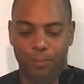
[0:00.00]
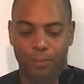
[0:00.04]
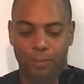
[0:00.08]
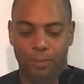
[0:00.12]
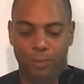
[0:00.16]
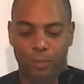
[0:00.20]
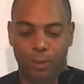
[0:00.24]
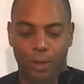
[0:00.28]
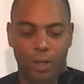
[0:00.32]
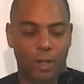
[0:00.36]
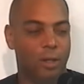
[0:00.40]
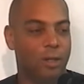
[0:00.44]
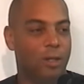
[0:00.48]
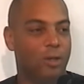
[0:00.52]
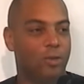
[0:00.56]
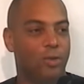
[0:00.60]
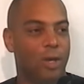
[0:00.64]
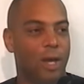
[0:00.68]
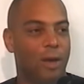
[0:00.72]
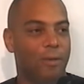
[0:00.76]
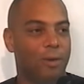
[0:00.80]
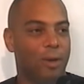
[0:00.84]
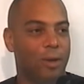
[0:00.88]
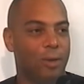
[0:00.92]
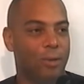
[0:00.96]
But did you
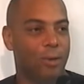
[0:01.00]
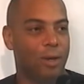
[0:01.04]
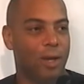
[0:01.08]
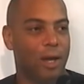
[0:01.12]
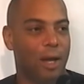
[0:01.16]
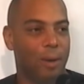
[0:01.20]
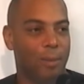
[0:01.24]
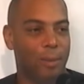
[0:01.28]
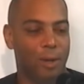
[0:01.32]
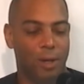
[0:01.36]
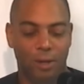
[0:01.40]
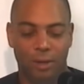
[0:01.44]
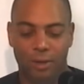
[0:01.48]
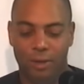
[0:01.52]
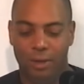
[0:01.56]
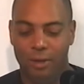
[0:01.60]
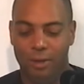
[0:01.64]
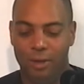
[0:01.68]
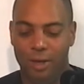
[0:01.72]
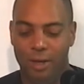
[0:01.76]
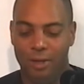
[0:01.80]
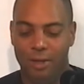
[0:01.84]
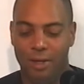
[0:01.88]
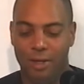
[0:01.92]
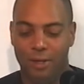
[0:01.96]
have any other comment? I
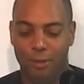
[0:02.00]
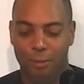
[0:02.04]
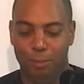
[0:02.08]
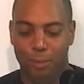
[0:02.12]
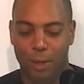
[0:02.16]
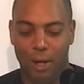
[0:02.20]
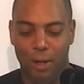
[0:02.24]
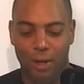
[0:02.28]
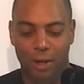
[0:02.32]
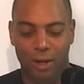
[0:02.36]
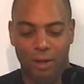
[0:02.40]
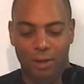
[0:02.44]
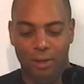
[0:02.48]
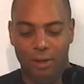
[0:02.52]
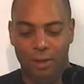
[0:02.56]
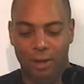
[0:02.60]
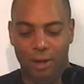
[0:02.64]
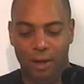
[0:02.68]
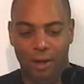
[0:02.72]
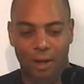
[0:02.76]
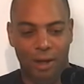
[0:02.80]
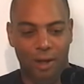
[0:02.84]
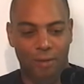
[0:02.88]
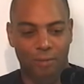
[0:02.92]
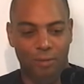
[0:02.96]
think that's about it that
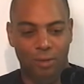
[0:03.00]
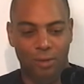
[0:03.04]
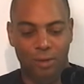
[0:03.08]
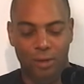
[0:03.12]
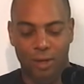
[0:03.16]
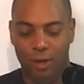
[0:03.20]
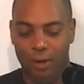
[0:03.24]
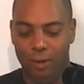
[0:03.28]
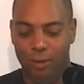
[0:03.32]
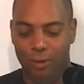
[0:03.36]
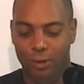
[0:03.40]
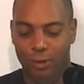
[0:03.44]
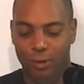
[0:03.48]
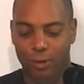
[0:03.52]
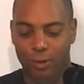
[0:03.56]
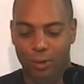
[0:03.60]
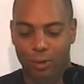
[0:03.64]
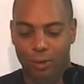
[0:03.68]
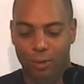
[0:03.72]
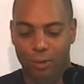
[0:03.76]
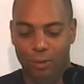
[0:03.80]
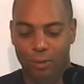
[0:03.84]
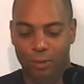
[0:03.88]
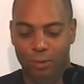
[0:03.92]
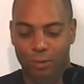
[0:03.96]
I have to say on this
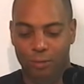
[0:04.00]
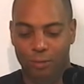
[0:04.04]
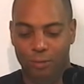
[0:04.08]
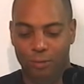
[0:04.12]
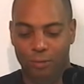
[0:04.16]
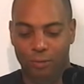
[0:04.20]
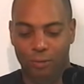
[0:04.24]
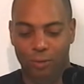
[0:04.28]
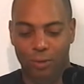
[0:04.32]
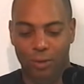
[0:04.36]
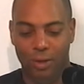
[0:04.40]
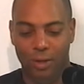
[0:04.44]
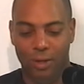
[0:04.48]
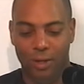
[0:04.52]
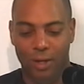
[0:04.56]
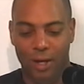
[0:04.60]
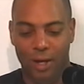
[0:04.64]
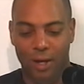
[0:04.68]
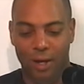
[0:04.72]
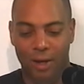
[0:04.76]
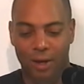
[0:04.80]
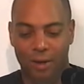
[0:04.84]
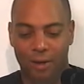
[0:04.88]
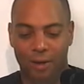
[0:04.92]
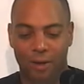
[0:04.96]
show for
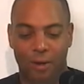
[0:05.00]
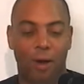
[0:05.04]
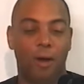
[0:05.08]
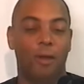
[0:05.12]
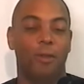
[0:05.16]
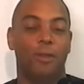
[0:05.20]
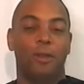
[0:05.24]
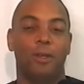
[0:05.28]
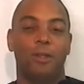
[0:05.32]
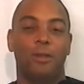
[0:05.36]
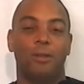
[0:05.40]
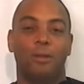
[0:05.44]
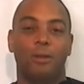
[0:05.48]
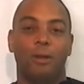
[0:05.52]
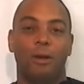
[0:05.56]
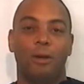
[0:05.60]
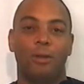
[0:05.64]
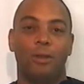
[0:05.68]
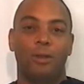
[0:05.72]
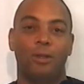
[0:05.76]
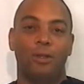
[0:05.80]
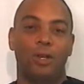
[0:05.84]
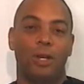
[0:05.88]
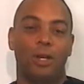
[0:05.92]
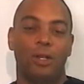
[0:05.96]
today on
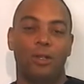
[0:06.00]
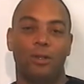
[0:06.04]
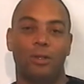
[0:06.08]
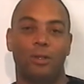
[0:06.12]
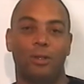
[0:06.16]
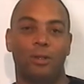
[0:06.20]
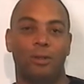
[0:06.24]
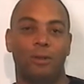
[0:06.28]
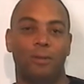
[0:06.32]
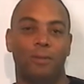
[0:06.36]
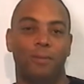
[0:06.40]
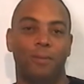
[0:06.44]
the judges.